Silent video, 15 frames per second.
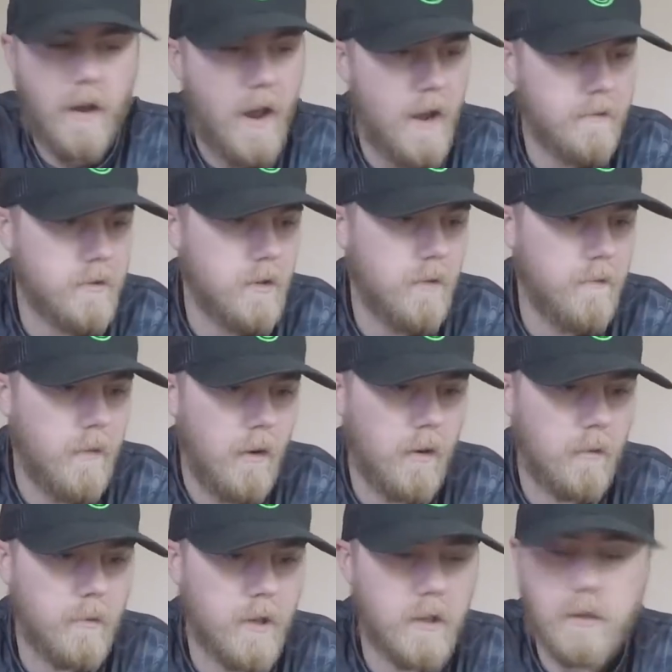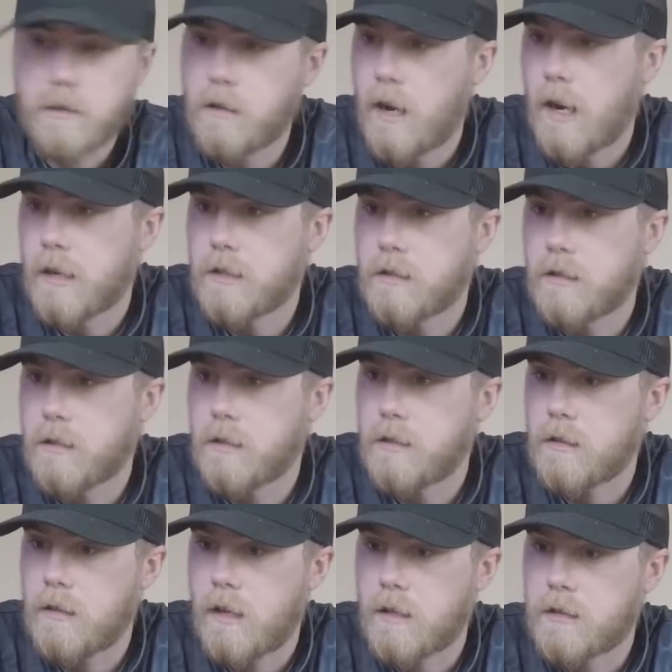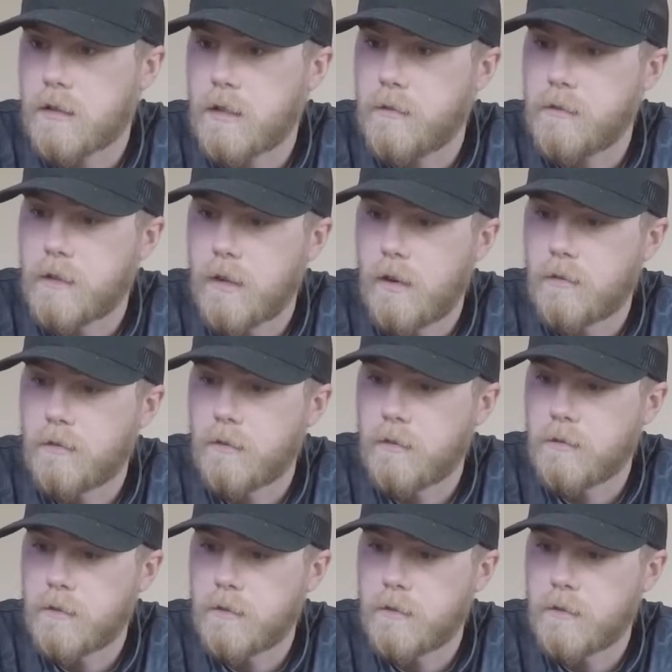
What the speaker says: have so far because there actually is a lot of stuff to go through.